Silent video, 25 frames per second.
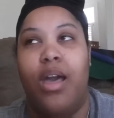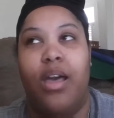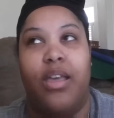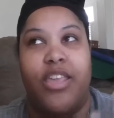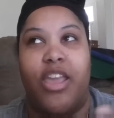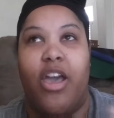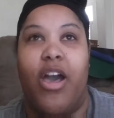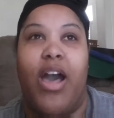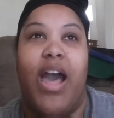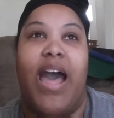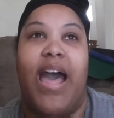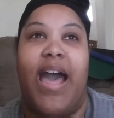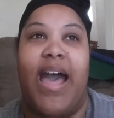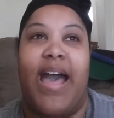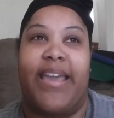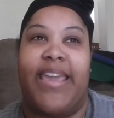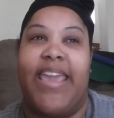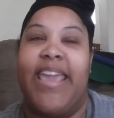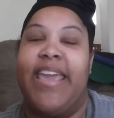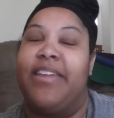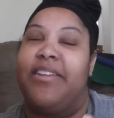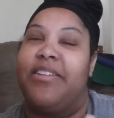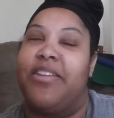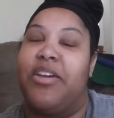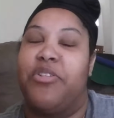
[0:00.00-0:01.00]
Y'all, I
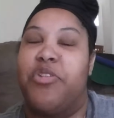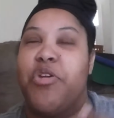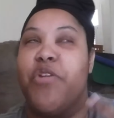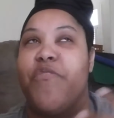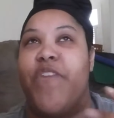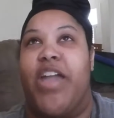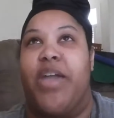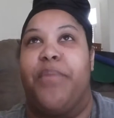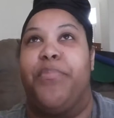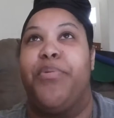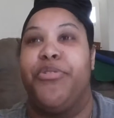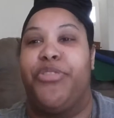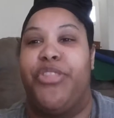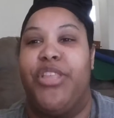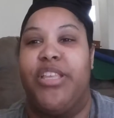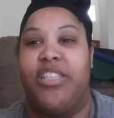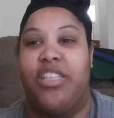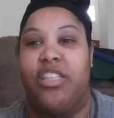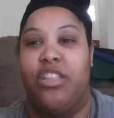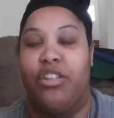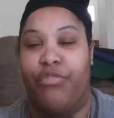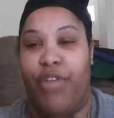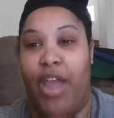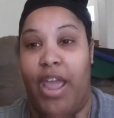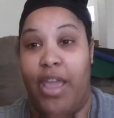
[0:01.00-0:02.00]
don't know if I can put this
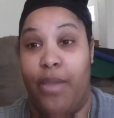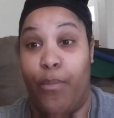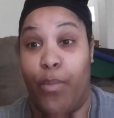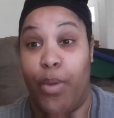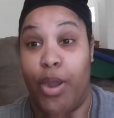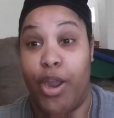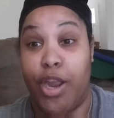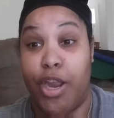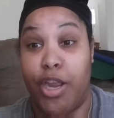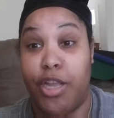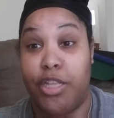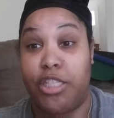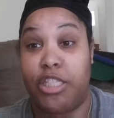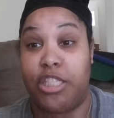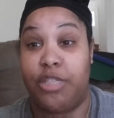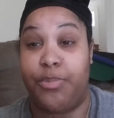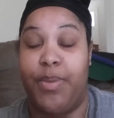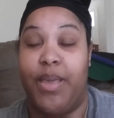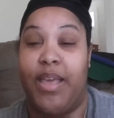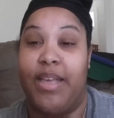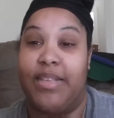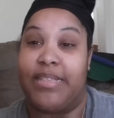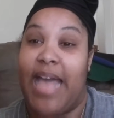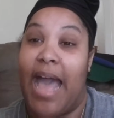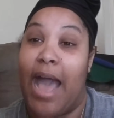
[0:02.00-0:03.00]
in the right words,
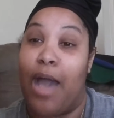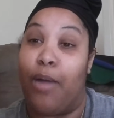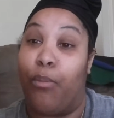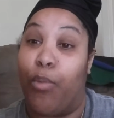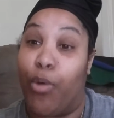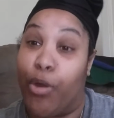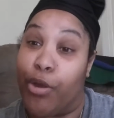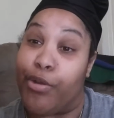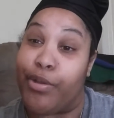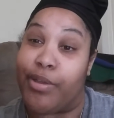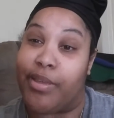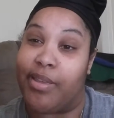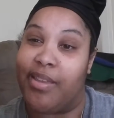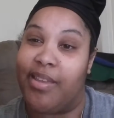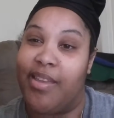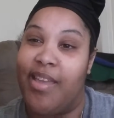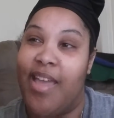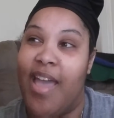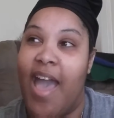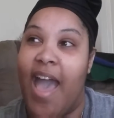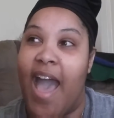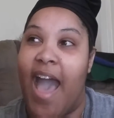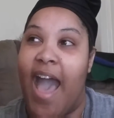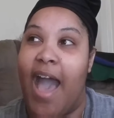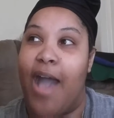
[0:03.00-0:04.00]
because I work
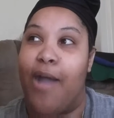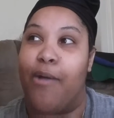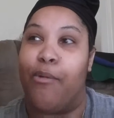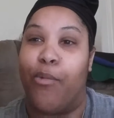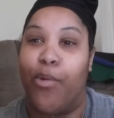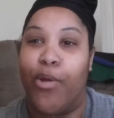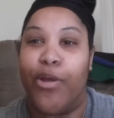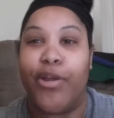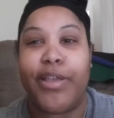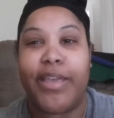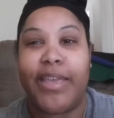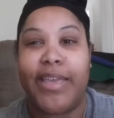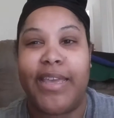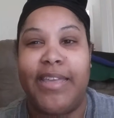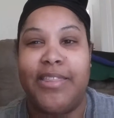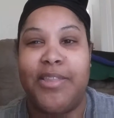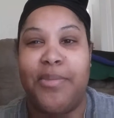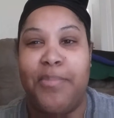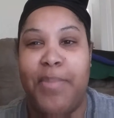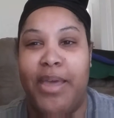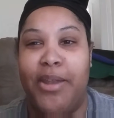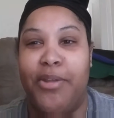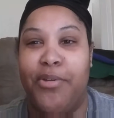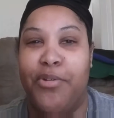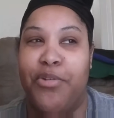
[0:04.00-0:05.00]
I work in the
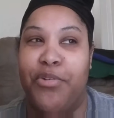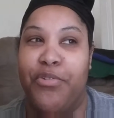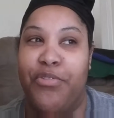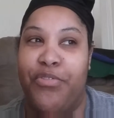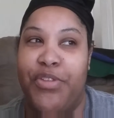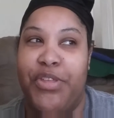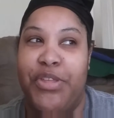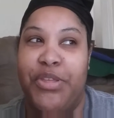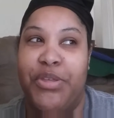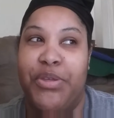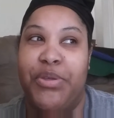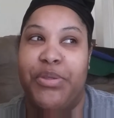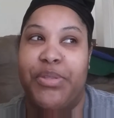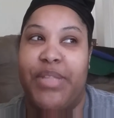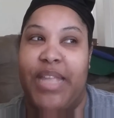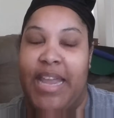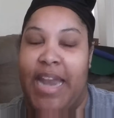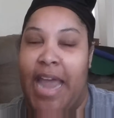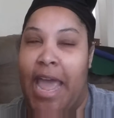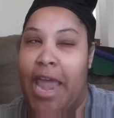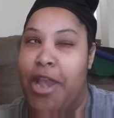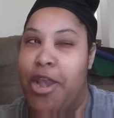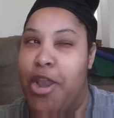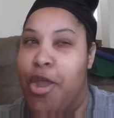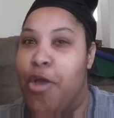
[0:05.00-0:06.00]
medical field
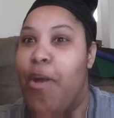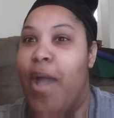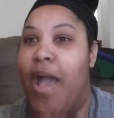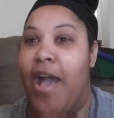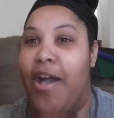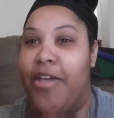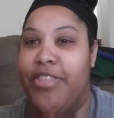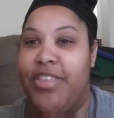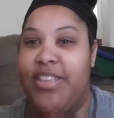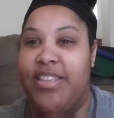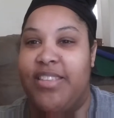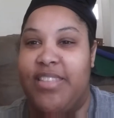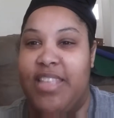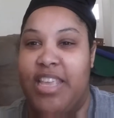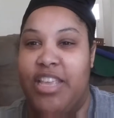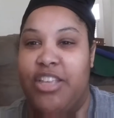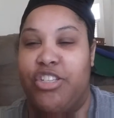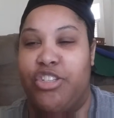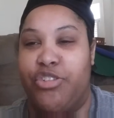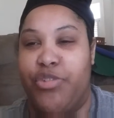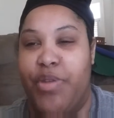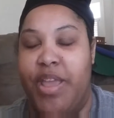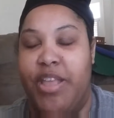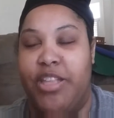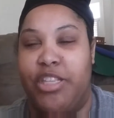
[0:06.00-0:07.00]
and I know how these
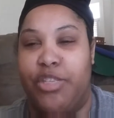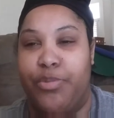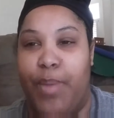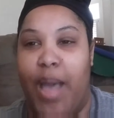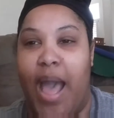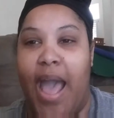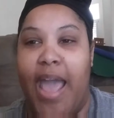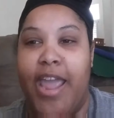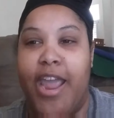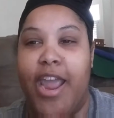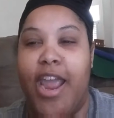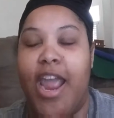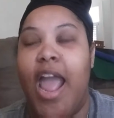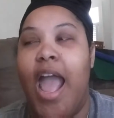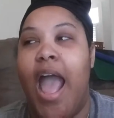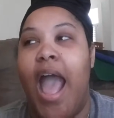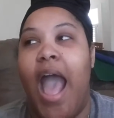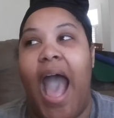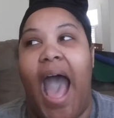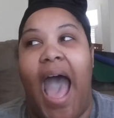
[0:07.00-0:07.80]
things transpire,